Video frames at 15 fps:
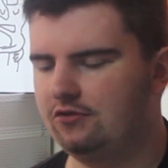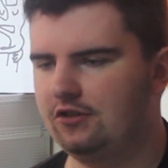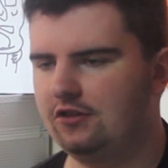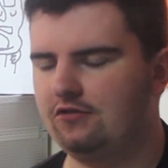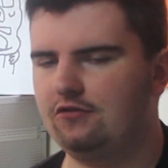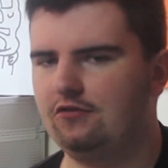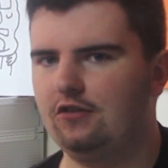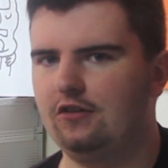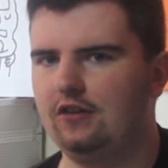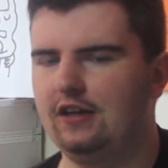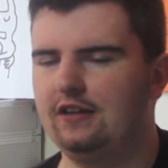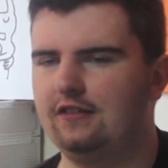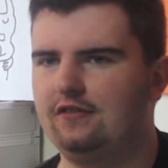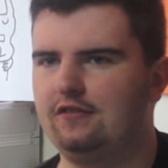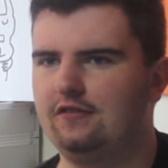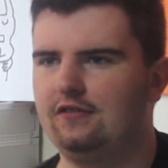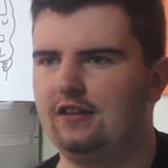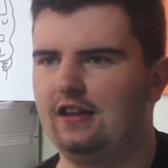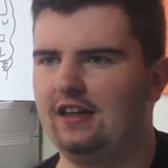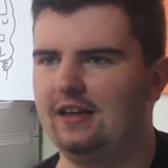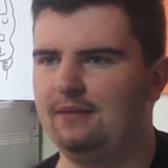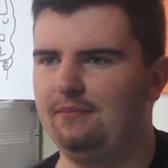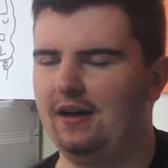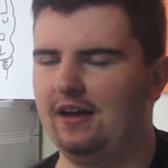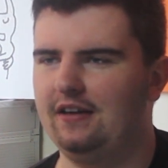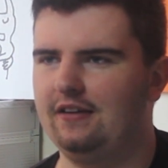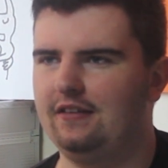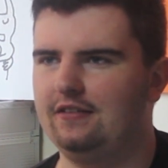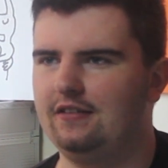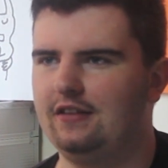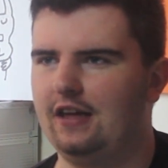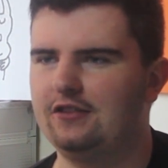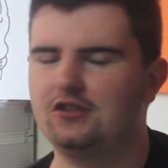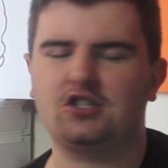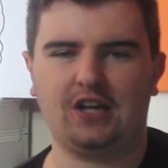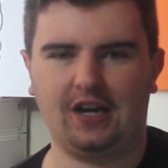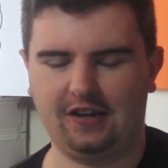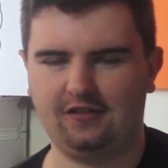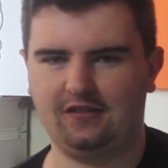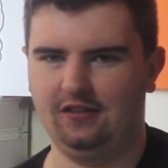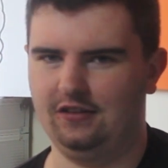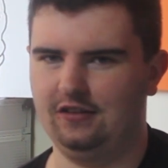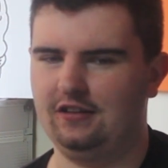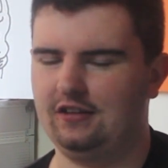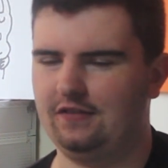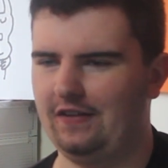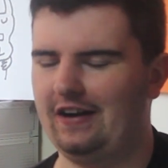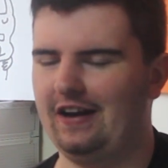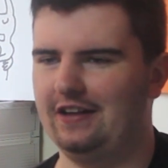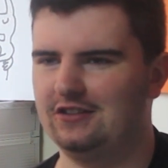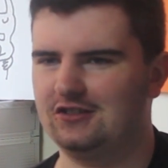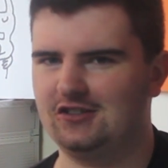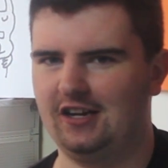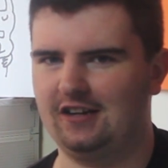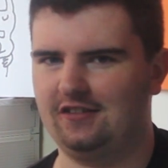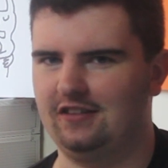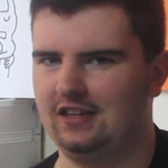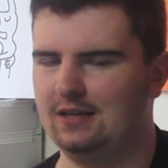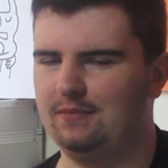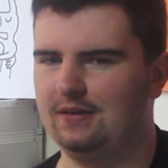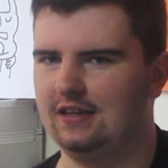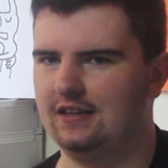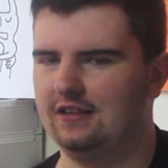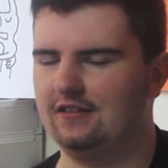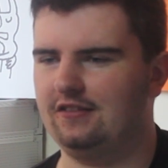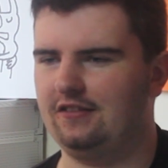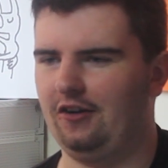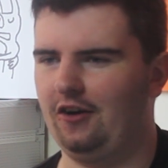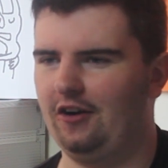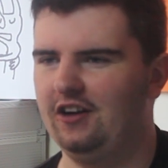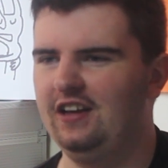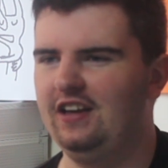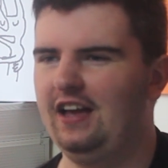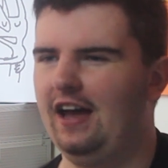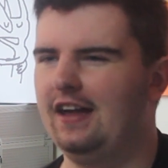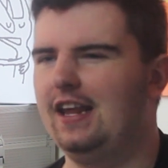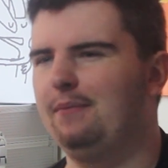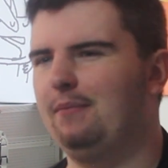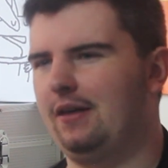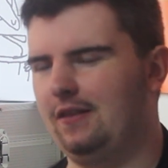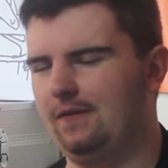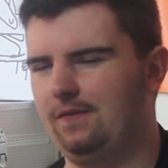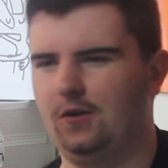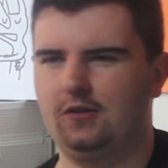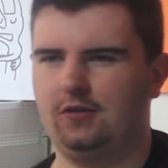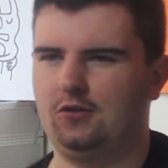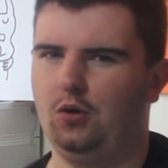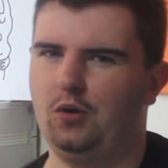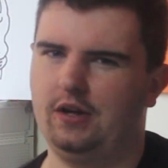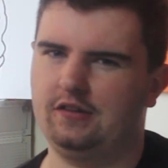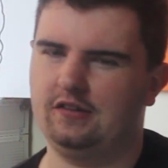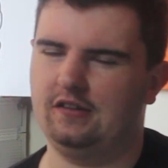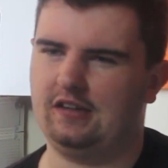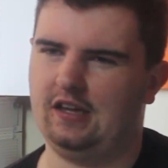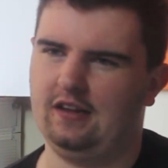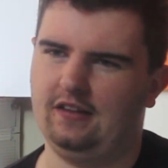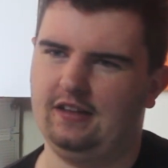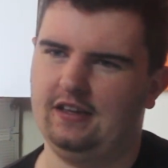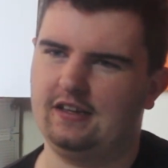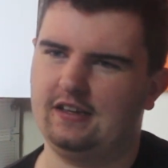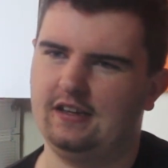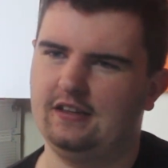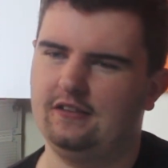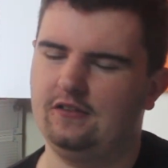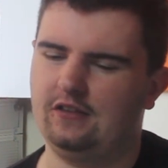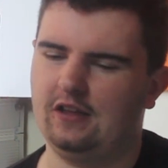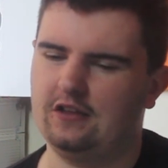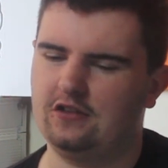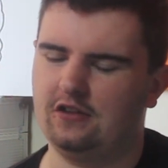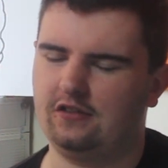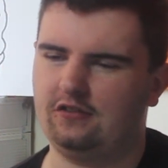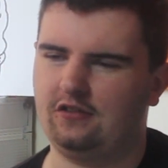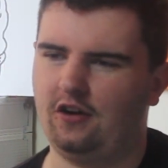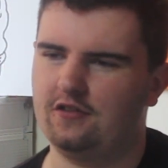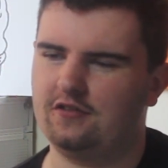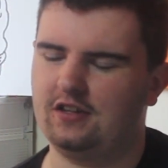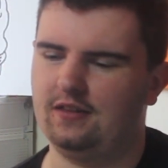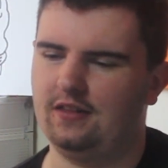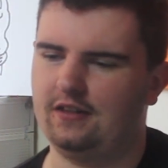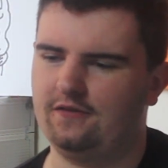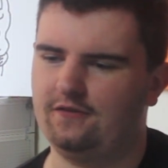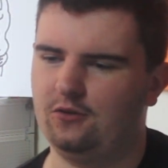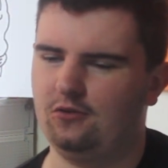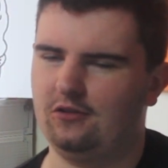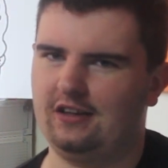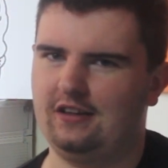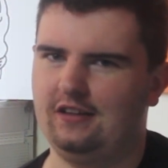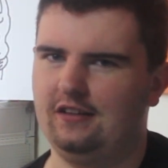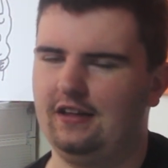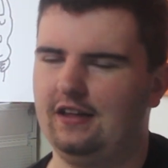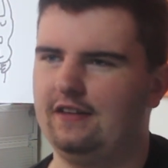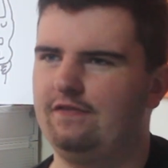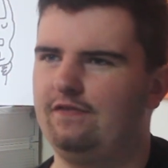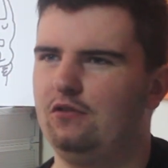just it's interesting. It's very interesting EP at the start, and then by the third song, it's just kind of like it just starts to like feel like it